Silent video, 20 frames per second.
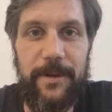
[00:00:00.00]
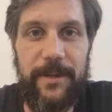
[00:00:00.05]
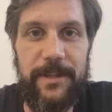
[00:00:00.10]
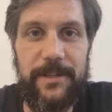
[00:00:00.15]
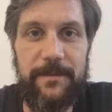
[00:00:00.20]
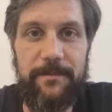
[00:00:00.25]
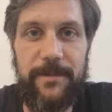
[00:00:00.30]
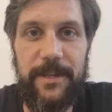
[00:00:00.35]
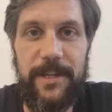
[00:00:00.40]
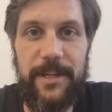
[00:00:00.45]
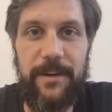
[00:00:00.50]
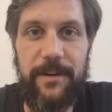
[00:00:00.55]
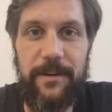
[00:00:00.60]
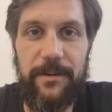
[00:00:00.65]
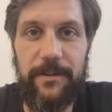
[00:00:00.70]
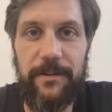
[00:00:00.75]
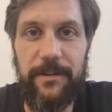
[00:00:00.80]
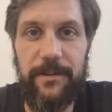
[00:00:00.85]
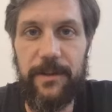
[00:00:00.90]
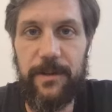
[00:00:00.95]
It's me
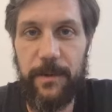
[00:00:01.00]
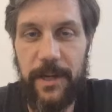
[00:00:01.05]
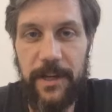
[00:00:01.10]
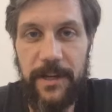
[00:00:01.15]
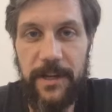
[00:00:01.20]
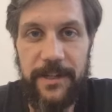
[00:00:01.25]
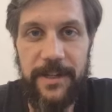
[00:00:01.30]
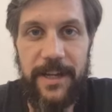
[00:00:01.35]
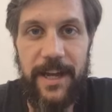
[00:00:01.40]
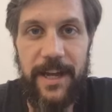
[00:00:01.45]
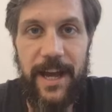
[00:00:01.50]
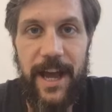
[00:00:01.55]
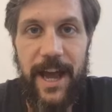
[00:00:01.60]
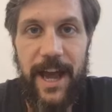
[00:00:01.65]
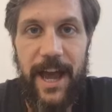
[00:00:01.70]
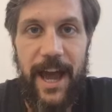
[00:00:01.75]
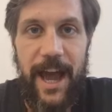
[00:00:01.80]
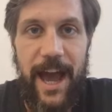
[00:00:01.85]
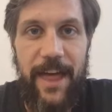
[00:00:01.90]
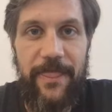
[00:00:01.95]
on Twitter.
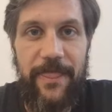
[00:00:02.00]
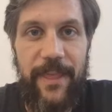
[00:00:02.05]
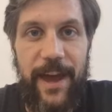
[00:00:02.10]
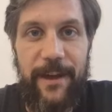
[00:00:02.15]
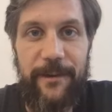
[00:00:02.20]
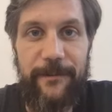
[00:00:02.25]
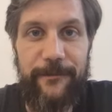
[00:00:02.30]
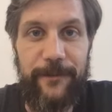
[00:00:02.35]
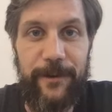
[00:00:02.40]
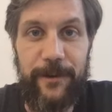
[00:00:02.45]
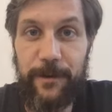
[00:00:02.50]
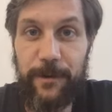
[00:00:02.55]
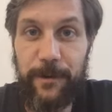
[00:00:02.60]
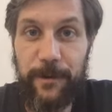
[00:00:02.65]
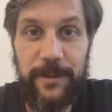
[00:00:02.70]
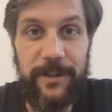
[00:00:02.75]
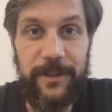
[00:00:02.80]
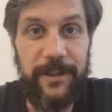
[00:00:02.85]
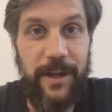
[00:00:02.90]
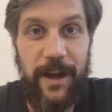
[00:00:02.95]
And then for
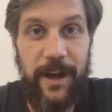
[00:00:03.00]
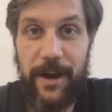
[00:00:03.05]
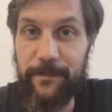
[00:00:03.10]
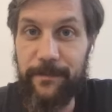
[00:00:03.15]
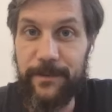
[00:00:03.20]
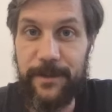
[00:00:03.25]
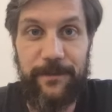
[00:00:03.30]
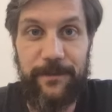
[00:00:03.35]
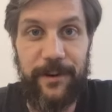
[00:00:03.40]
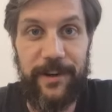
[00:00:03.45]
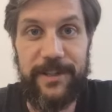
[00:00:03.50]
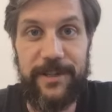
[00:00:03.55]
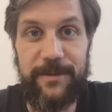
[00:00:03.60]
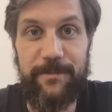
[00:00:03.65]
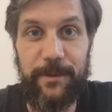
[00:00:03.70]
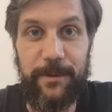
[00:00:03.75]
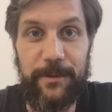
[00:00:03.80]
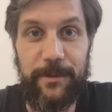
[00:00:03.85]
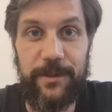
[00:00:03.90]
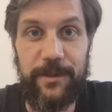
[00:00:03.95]
Doodle, it's very
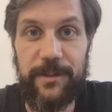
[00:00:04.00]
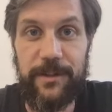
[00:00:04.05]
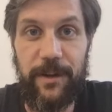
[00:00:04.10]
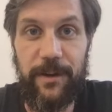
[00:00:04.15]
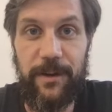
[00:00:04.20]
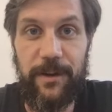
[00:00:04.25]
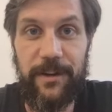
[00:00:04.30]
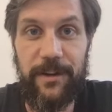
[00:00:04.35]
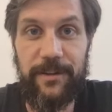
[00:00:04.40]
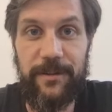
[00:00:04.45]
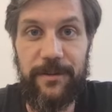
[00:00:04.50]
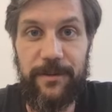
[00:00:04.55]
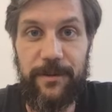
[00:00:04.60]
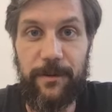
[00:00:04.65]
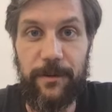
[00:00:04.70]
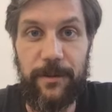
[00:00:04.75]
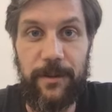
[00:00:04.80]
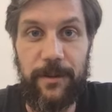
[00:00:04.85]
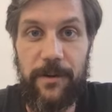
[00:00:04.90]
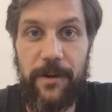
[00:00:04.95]
simple. Just go to
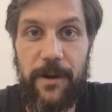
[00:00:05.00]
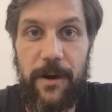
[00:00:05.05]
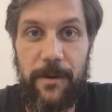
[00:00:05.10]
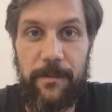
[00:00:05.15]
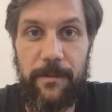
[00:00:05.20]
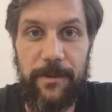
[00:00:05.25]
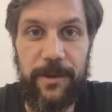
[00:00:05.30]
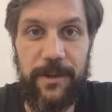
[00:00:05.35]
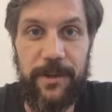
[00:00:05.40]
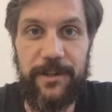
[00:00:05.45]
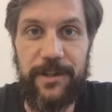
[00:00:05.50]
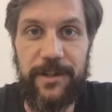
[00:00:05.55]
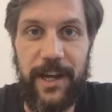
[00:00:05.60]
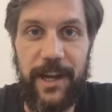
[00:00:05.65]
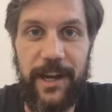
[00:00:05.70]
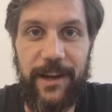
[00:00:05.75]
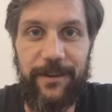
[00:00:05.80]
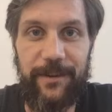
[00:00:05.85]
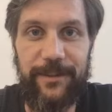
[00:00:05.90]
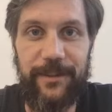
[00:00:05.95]
doodle.com. You can
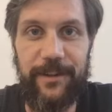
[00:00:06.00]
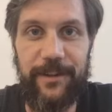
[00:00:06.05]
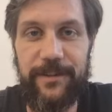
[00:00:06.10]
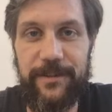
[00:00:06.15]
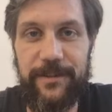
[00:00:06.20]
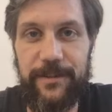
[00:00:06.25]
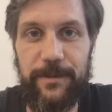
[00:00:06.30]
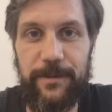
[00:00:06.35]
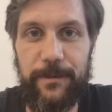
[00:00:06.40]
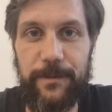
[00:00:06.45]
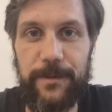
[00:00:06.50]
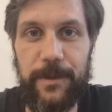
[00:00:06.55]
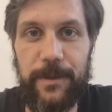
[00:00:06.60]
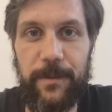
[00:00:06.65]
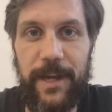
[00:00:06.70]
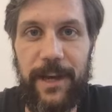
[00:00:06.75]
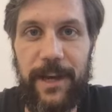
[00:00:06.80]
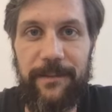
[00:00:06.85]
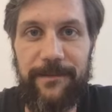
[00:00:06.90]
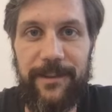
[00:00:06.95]
check out the tools that
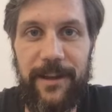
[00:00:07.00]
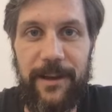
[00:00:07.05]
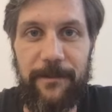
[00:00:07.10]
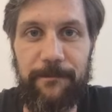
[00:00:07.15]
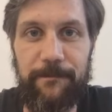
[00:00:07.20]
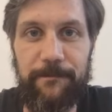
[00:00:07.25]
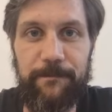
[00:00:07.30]
we have there.